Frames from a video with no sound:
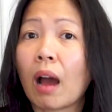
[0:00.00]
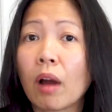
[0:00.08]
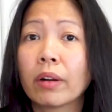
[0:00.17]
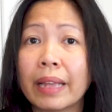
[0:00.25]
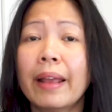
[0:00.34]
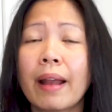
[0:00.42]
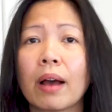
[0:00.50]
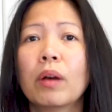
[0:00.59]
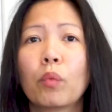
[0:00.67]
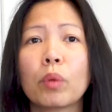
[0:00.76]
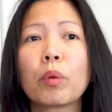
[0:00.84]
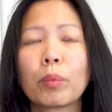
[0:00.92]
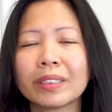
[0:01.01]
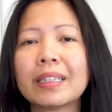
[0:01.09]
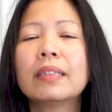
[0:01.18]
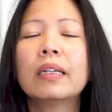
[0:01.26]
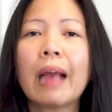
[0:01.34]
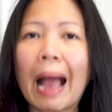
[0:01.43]
our data, when we're
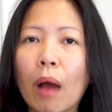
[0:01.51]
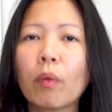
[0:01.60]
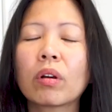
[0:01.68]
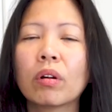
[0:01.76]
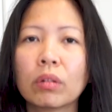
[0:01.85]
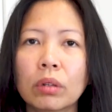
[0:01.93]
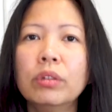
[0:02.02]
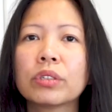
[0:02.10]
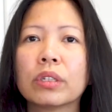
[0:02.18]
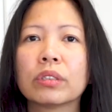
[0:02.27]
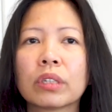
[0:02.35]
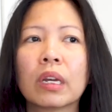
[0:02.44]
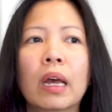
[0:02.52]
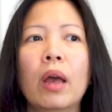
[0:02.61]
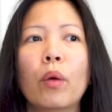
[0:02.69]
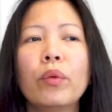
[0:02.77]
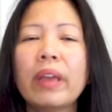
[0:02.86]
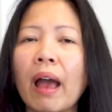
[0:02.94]
presenting our conclusions.
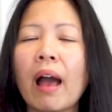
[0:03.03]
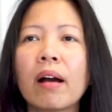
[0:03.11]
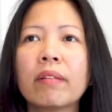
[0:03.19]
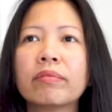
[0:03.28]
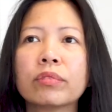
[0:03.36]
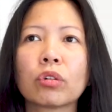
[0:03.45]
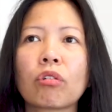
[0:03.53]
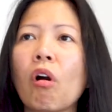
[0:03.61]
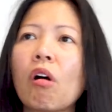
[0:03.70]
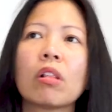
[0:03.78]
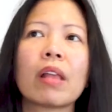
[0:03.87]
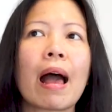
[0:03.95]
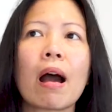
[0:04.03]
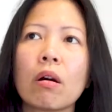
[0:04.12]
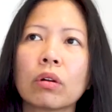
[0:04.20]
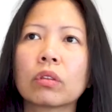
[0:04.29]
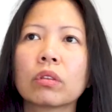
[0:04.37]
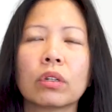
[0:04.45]
We have to call
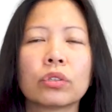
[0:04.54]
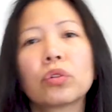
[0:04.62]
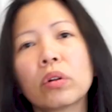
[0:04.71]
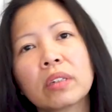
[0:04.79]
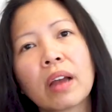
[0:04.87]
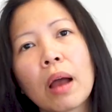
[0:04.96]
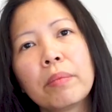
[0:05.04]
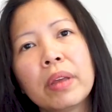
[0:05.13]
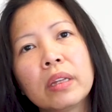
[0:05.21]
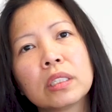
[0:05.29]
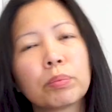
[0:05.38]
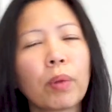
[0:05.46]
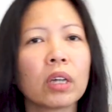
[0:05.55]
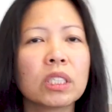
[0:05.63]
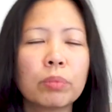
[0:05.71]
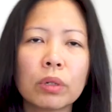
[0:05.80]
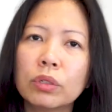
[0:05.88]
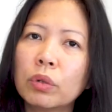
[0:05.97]
out the shortcomings,
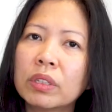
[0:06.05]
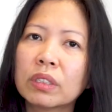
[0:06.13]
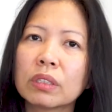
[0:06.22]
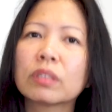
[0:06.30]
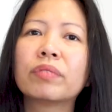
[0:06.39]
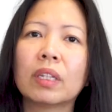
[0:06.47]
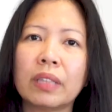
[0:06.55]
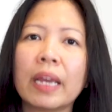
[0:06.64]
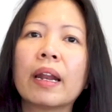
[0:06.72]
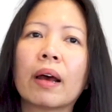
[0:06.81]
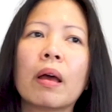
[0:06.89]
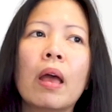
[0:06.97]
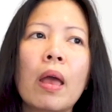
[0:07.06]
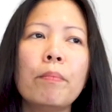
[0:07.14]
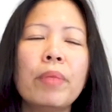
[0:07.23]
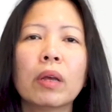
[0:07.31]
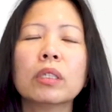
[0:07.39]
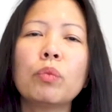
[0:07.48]
possible nuances of the data,
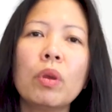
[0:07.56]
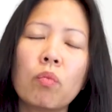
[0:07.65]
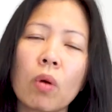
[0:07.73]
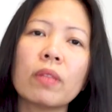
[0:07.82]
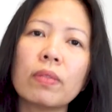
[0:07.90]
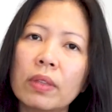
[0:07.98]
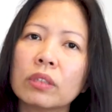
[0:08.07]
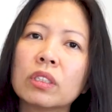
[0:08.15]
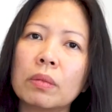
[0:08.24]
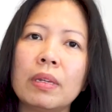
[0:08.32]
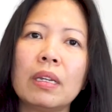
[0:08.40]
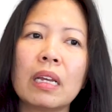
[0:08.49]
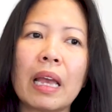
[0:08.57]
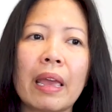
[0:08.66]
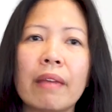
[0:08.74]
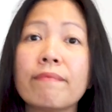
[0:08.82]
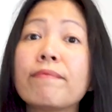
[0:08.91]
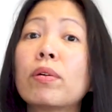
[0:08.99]
because we want this to be
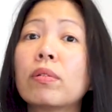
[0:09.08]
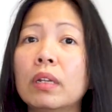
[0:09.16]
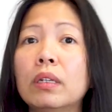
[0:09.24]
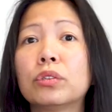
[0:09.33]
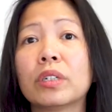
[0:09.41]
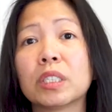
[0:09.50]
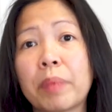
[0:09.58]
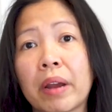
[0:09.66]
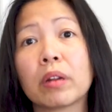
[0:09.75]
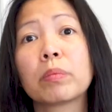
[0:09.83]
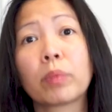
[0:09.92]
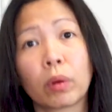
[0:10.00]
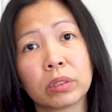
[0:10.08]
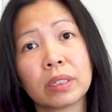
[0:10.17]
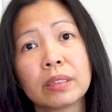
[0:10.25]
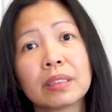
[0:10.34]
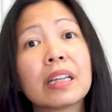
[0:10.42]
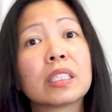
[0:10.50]
a fully transparent
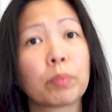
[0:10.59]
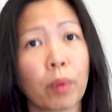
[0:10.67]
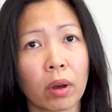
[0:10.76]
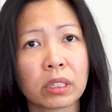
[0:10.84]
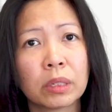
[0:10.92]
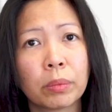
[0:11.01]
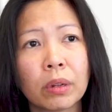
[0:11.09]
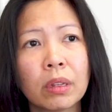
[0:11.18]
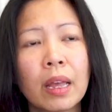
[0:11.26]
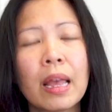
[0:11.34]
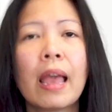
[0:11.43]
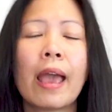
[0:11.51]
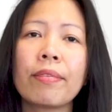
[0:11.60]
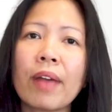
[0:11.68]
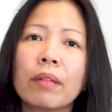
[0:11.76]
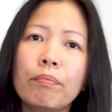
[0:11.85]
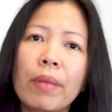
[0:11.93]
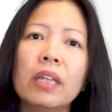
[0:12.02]
process as possible, and
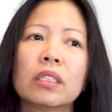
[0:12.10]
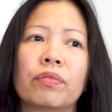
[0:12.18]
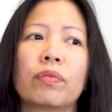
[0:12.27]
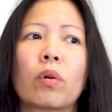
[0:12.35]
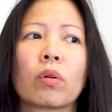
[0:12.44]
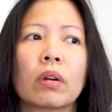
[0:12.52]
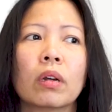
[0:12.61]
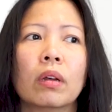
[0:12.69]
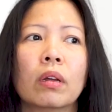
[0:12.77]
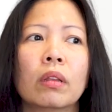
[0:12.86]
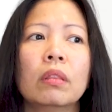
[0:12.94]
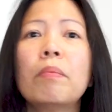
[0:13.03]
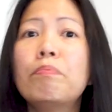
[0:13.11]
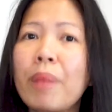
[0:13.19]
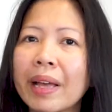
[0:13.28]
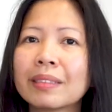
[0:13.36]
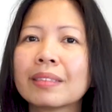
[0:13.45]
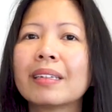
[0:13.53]
that makes for the
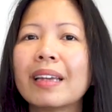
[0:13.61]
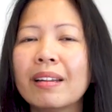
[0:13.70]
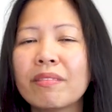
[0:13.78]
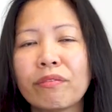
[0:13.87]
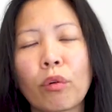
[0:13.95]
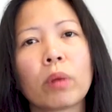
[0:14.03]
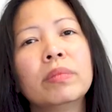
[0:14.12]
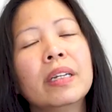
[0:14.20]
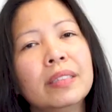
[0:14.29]
best informed